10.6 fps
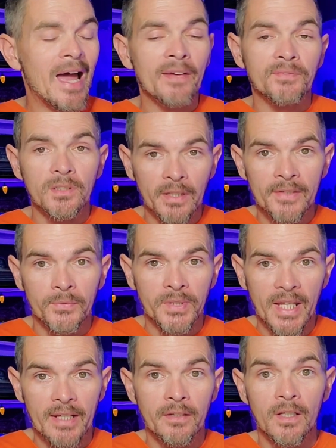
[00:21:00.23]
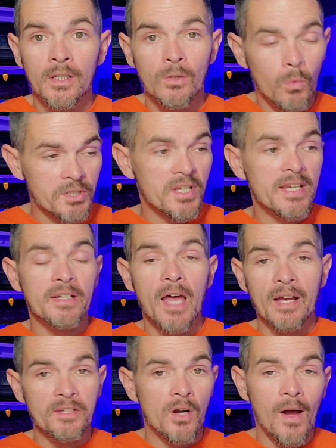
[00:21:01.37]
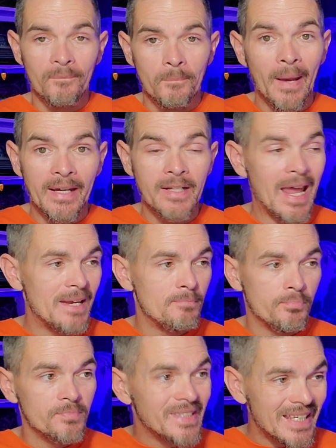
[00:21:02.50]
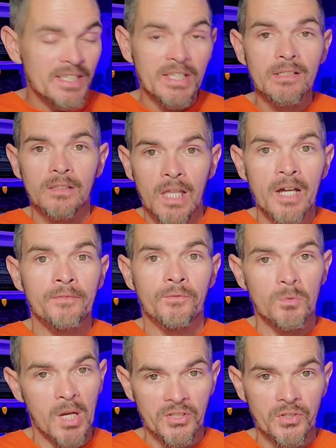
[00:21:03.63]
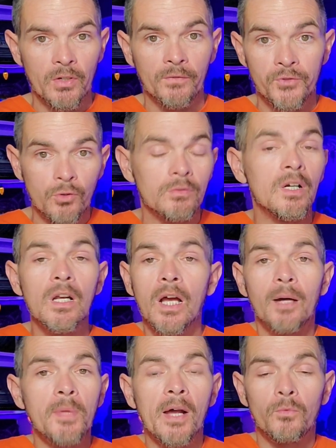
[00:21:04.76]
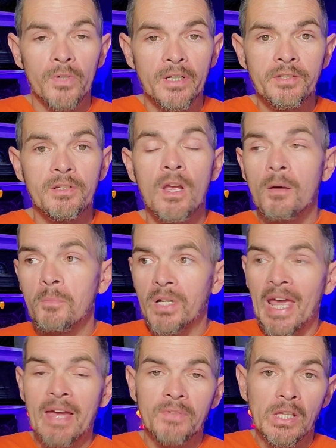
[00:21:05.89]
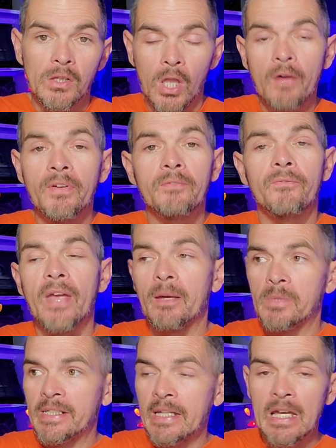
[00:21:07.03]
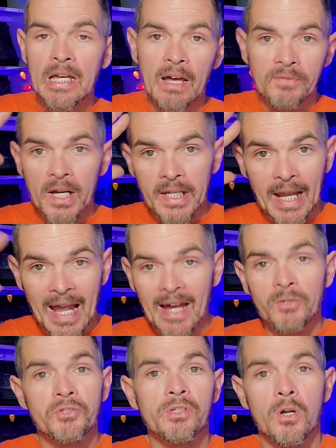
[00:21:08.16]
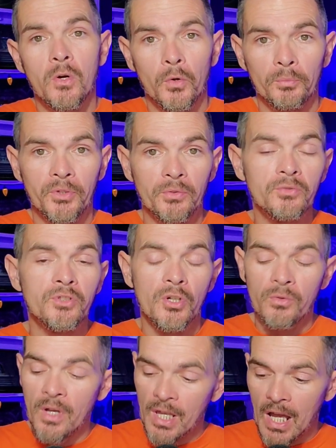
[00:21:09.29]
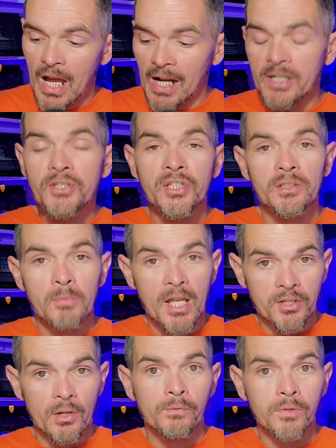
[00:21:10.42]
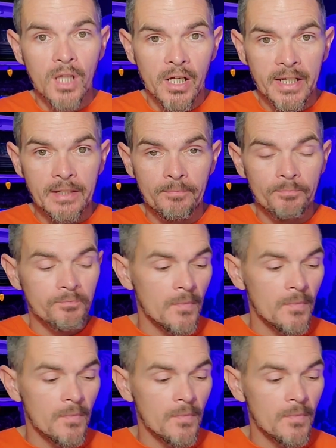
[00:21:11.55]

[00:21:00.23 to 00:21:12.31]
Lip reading: I have to live with that. Once again, I've made a decent life for myself. Sure, I'm not rich, but I have a loving family. I've got a house to go home to, so I consider myself lucky.